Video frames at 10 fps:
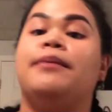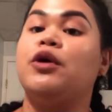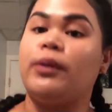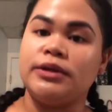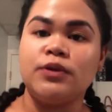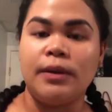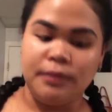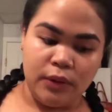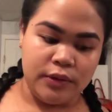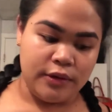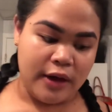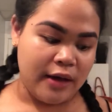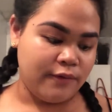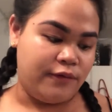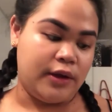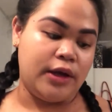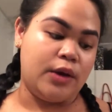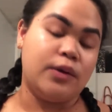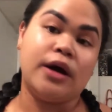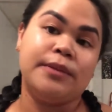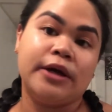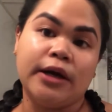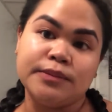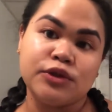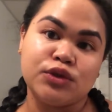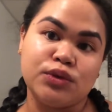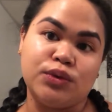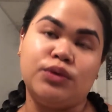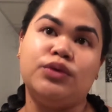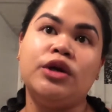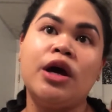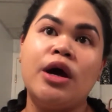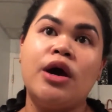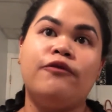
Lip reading: I'm going to upload that video coming up soon